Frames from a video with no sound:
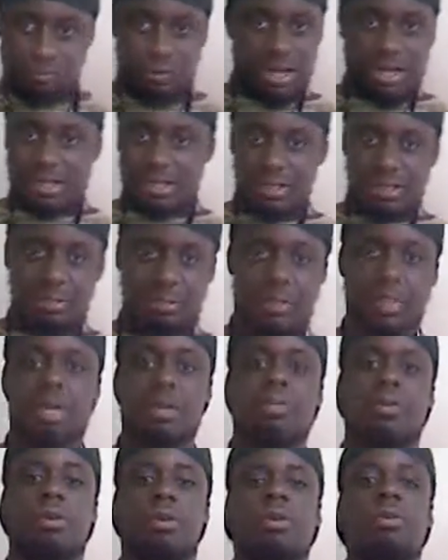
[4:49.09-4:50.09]
ready to
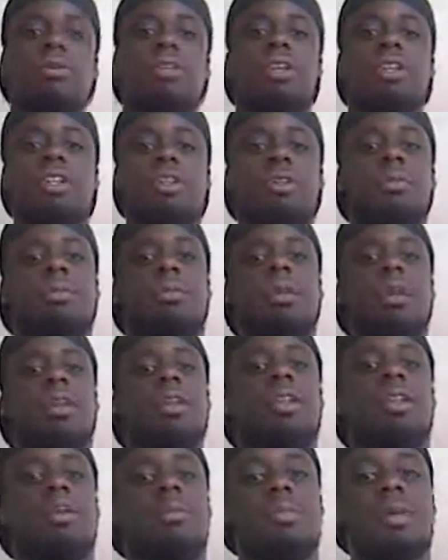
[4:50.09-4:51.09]
play ball, ready to
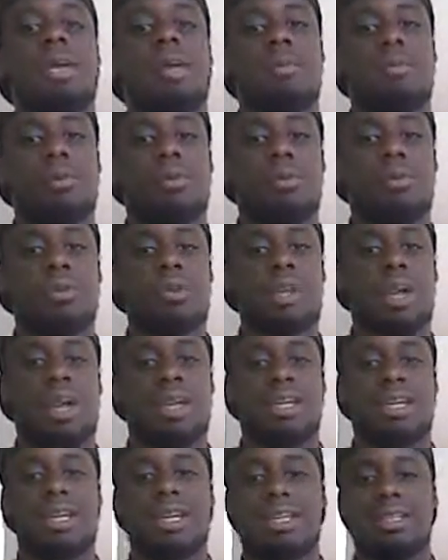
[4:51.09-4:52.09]
ball up, man. But we're
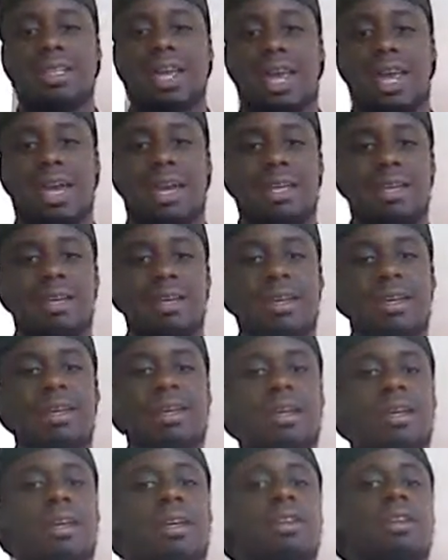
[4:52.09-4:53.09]
not getting that.
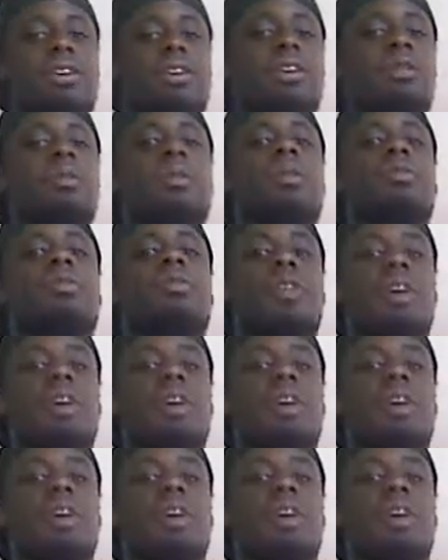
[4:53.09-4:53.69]
They're going to be